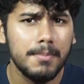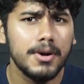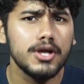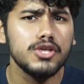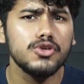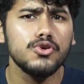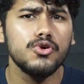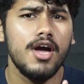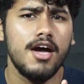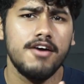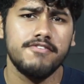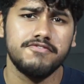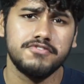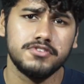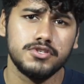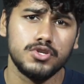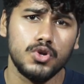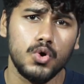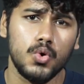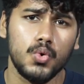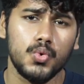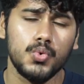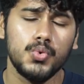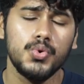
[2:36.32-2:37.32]
But you have
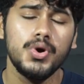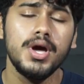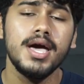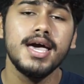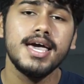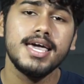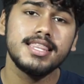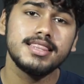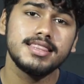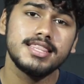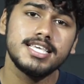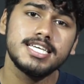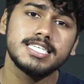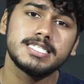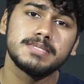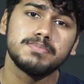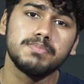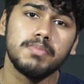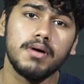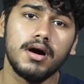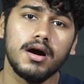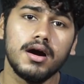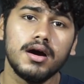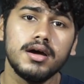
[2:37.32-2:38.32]
to know, in
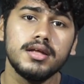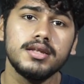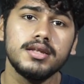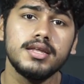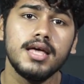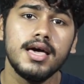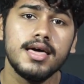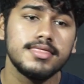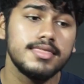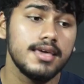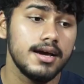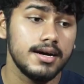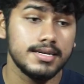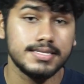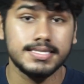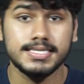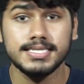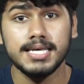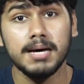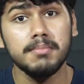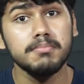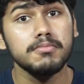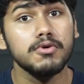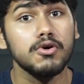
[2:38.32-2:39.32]
this part, there are
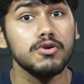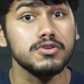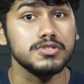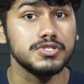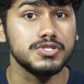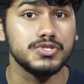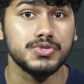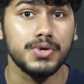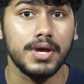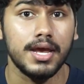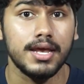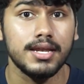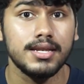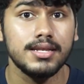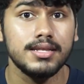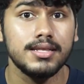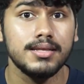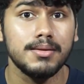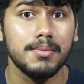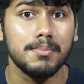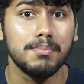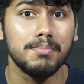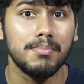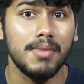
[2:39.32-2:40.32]
some constraints
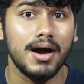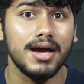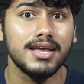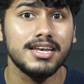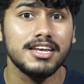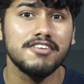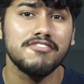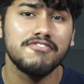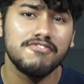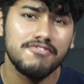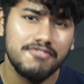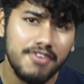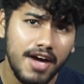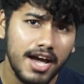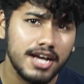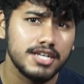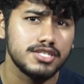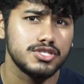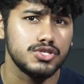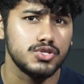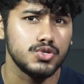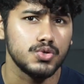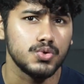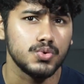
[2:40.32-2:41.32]
might
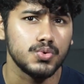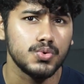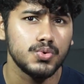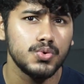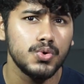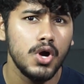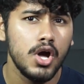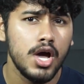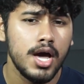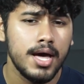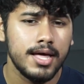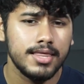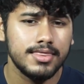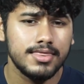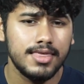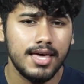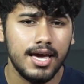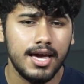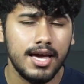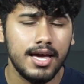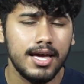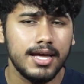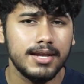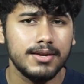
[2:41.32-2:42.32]
affect you
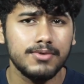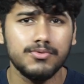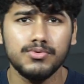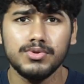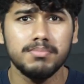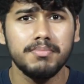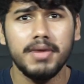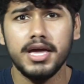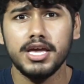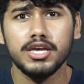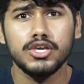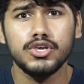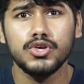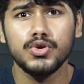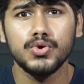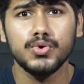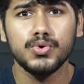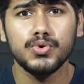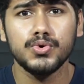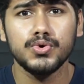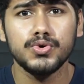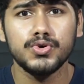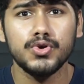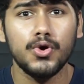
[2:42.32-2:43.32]
that will make
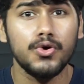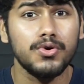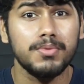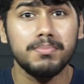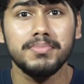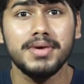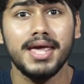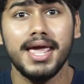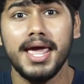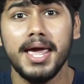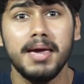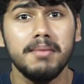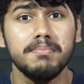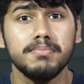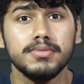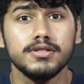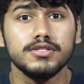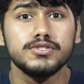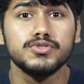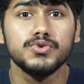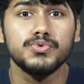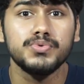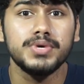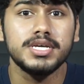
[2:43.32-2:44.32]
you not be
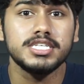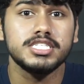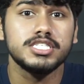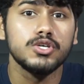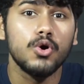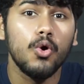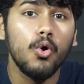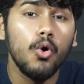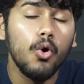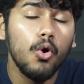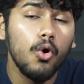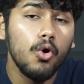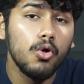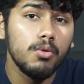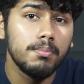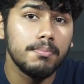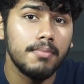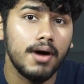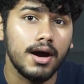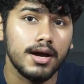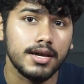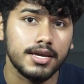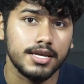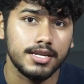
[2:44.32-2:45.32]
able to reach the
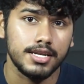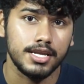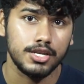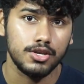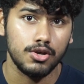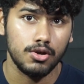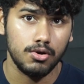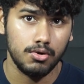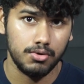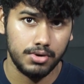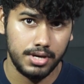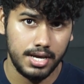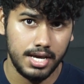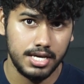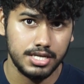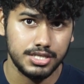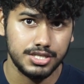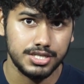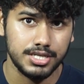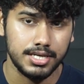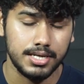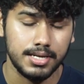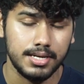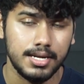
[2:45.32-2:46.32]
whole market in your
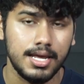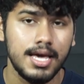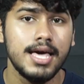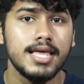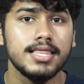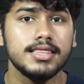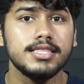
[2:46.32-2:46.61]
location.